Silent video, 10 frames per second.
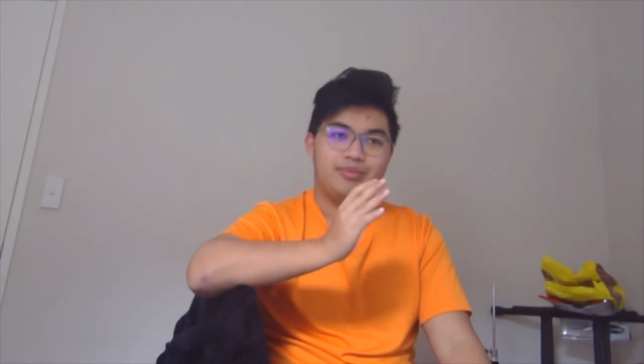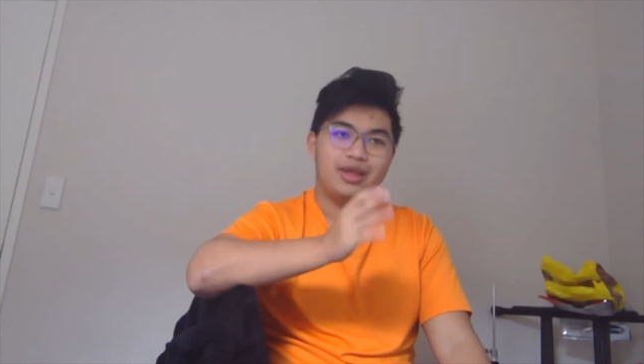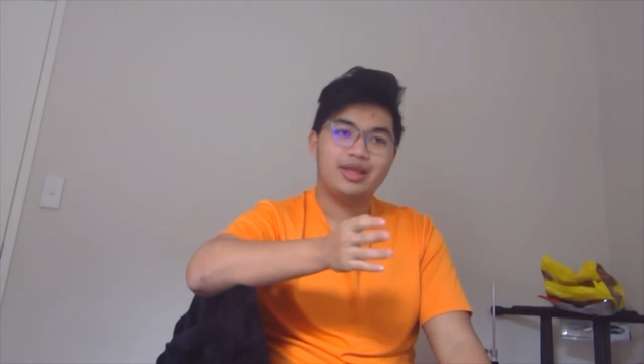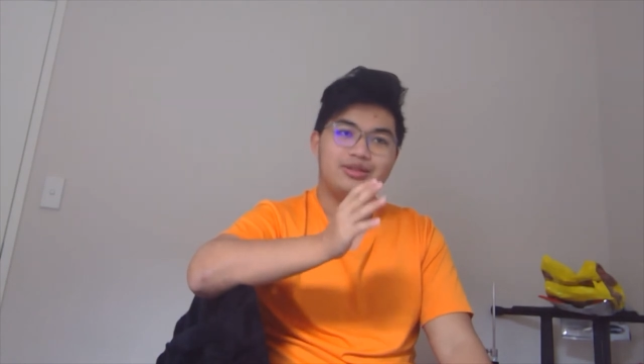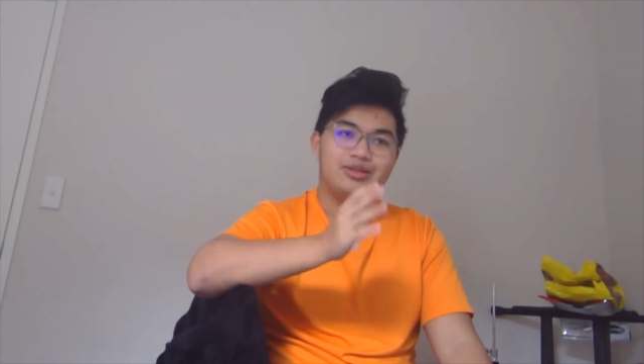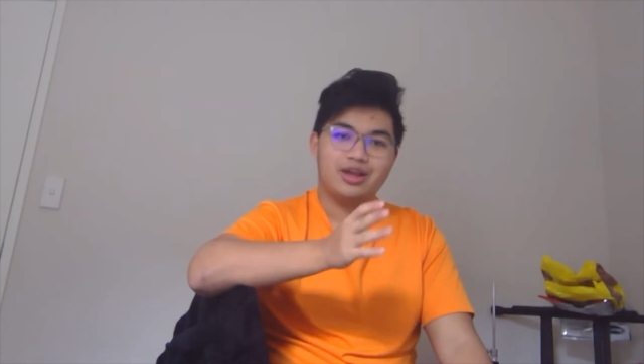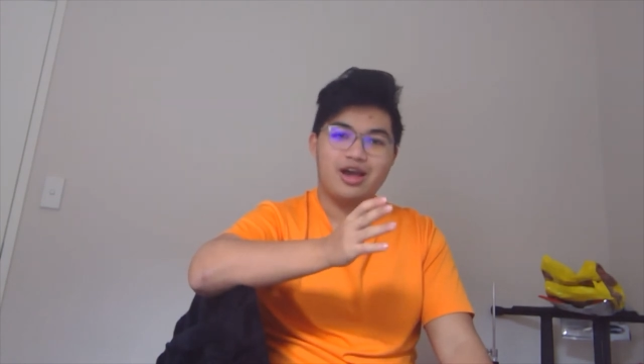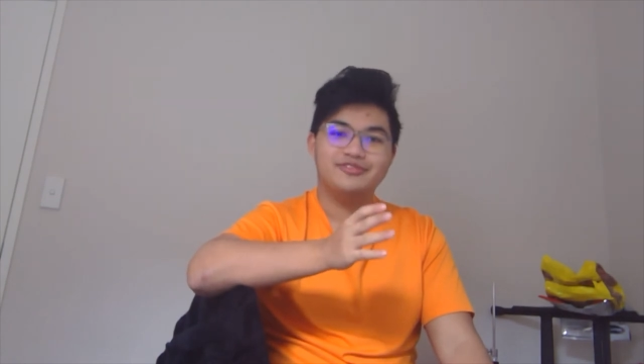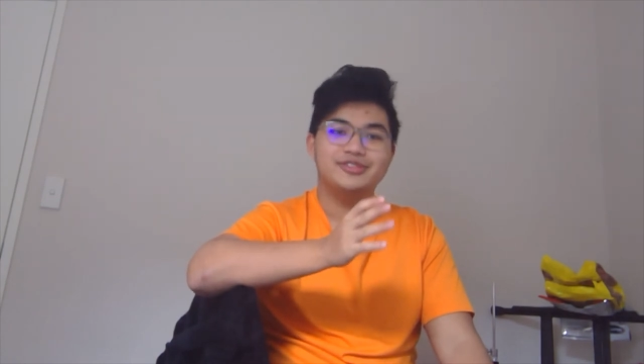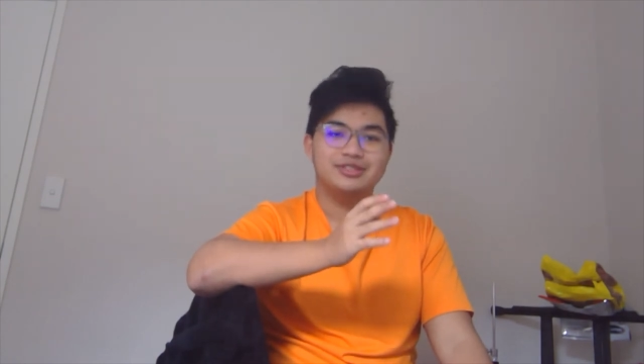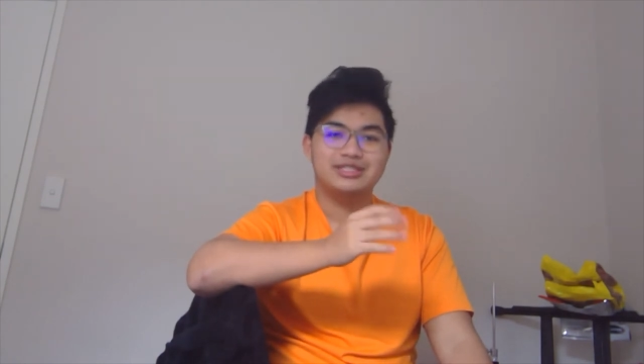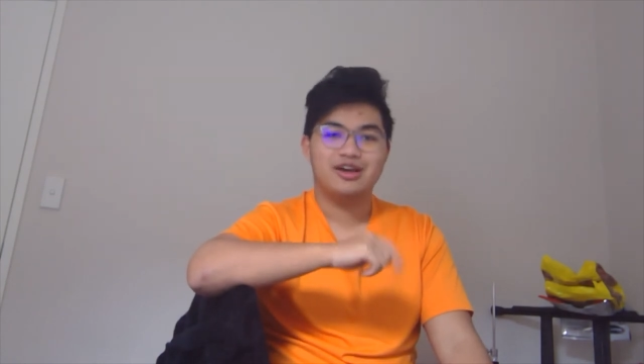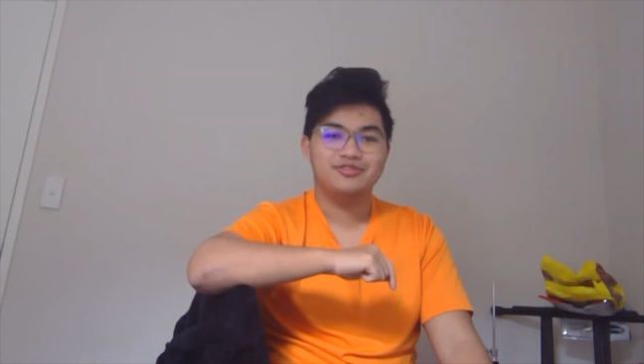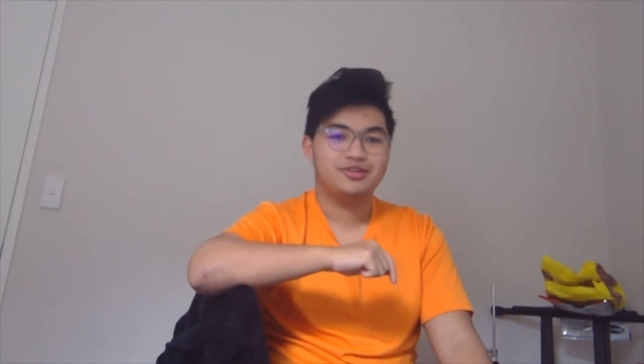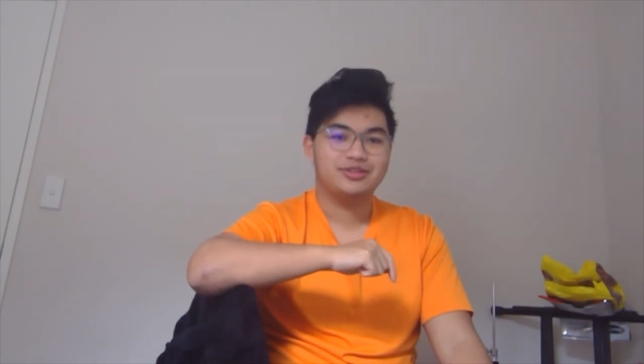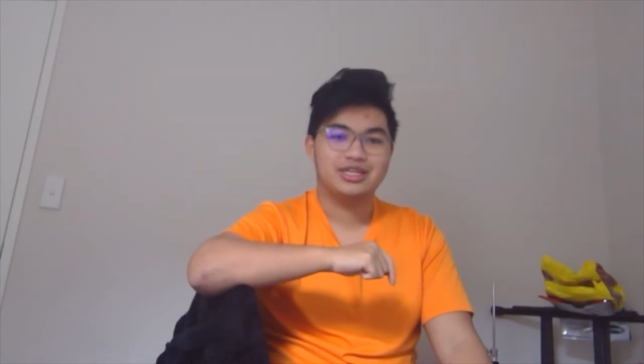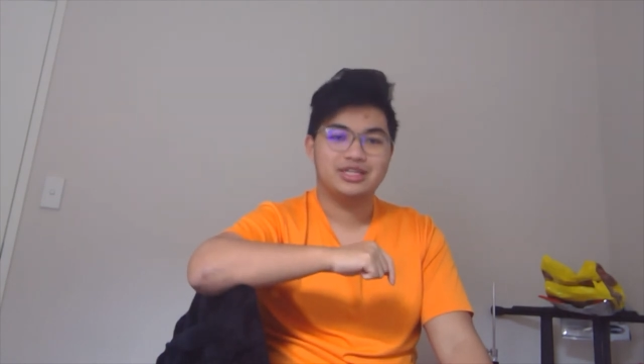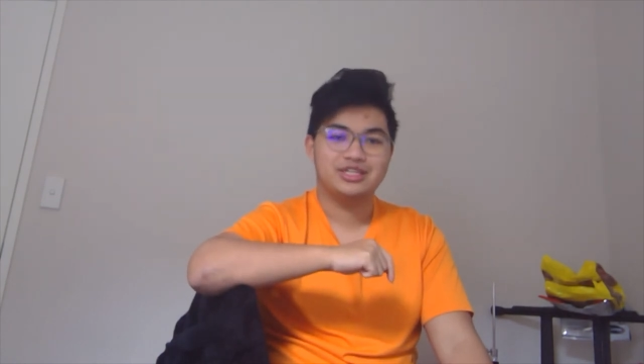and look after yourself during such